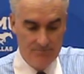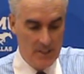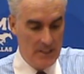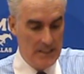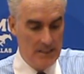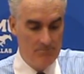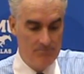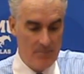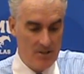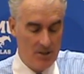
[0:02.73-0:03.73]
I
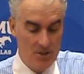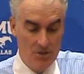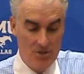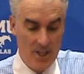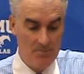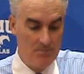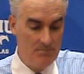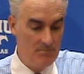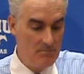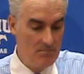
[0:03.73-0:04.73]
thought UTEP
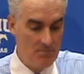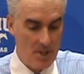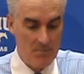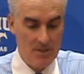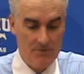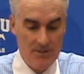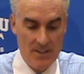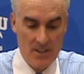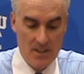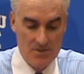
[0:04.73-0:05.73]
probably
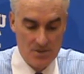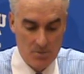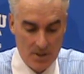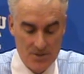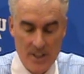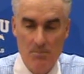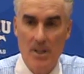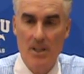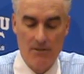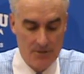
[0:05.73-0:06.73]
defended us as well as
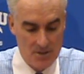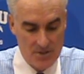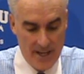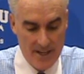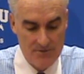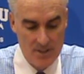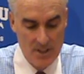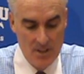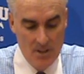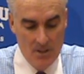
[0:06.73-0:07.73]
anybody in the first half,
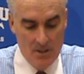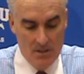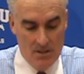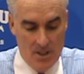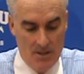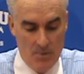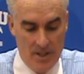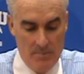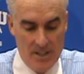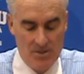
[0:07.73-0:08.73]
and we
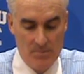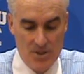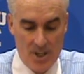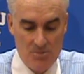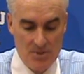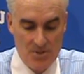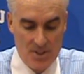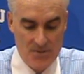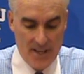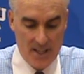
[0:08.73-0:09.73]
had to make some adjustments in
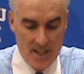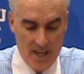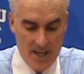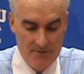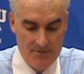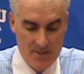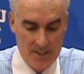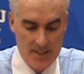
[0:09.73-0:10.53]
the second half.